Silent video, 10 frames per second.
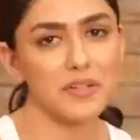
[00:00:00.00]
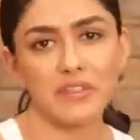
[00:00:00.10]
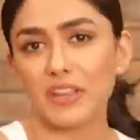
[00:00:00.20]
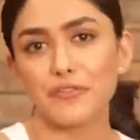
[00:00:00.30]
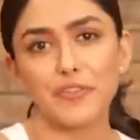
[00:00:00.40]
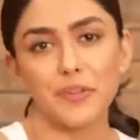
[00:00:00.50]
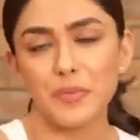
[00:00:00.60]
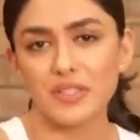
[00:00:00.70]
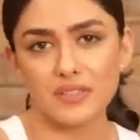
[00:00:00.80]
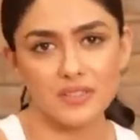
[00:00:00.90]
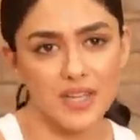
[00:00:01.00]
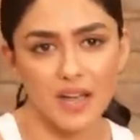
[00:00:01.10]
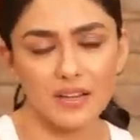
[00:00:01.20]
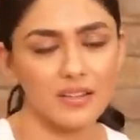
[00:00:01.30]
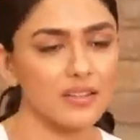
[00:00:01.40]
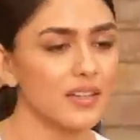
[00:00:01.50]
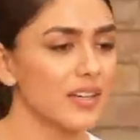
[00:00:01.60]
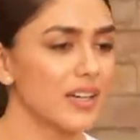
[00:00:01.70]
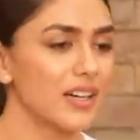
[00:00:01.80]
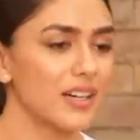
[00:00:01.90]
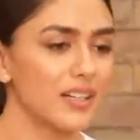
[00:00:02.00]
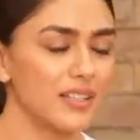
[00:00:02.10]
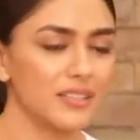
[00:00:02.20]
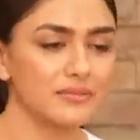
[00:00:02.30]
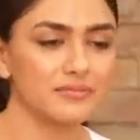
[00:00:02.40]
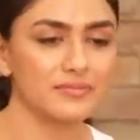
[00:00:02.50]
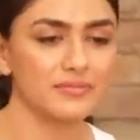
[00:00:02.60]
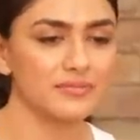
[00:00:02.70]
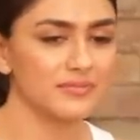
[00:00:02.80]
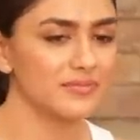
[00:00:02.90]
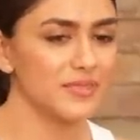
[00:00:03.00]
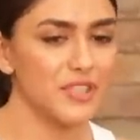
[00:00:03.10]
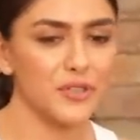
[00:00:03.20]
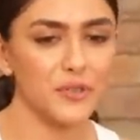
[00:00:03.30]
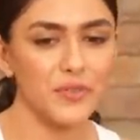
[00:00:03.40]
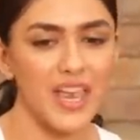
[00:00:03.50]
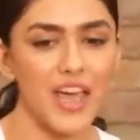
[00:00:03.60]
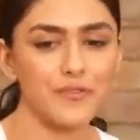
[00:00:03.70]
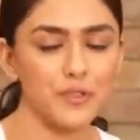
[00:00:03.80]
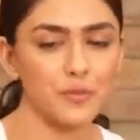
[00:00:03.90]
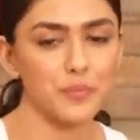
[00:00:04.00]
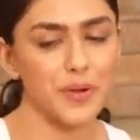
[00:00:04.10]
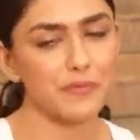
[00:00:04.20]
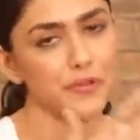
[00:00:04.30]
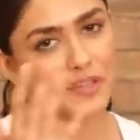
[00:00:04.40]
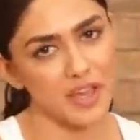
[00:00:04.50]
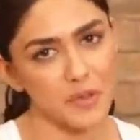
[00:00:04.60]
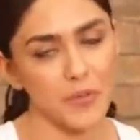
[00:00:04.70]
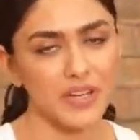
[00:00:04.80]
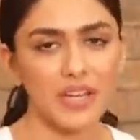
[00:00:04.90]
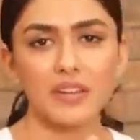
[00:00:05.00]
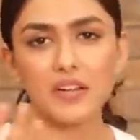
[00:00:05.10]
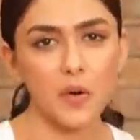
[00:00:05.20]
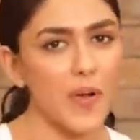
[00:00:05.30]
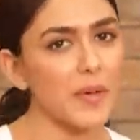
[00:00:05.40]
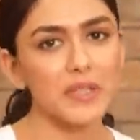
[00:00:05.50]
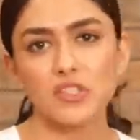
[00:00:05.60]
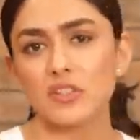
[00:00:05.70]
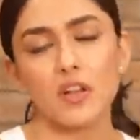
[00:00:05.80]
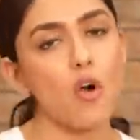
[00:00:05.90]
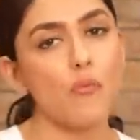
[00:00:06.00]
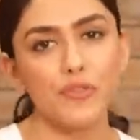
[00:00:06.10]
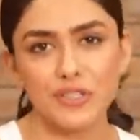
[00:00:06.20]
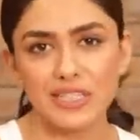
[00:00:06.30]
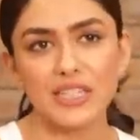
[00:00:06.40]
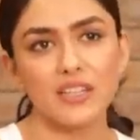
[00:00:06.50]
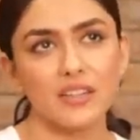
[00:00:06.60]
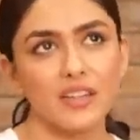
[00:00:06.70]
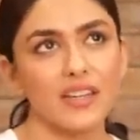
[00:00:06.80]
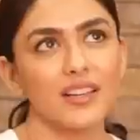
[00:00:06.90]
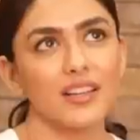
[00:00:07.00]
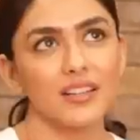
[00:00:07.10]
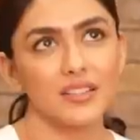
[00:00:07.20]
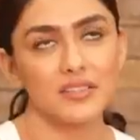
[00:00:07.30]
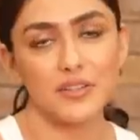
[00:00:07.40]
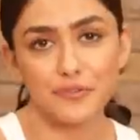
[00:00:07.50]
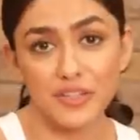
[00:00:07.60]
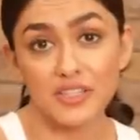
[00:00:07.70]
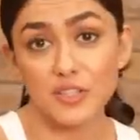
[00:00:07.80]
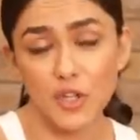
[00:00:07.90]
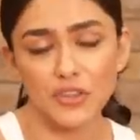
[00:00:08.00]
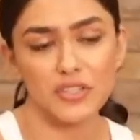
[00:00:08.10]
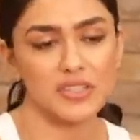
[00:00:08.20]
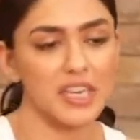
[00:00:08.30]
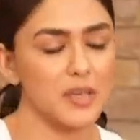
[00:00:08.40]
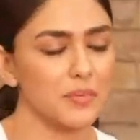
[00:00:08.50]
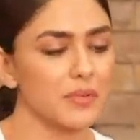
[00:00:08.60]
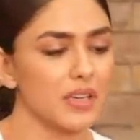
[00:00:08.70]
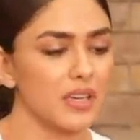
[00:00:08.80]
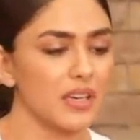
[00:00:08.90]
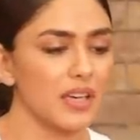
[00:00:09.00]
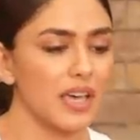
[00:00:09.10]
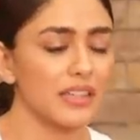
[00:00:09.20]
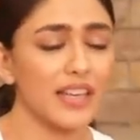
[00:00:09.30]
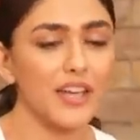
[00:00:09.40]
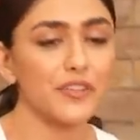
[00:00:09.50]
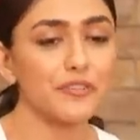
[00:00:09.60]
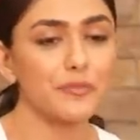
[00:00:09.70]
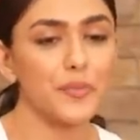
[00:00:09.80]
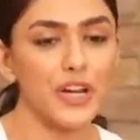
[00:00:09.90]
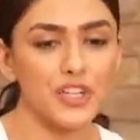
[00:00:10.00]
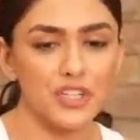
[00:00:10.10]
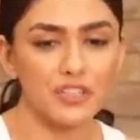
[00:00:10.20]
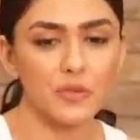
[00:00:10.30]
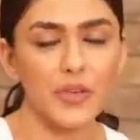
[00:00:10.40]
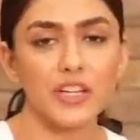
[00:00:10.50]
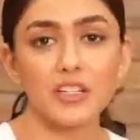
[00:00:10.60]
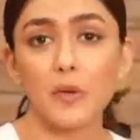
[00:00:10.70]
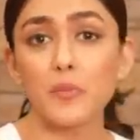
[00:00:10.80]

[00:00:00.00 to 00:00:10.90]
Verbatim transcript: but when the film is done, um, you know, we have to prep for another one, and the requirements are obviously uh, different. It's not the same. And the kind of pressure when it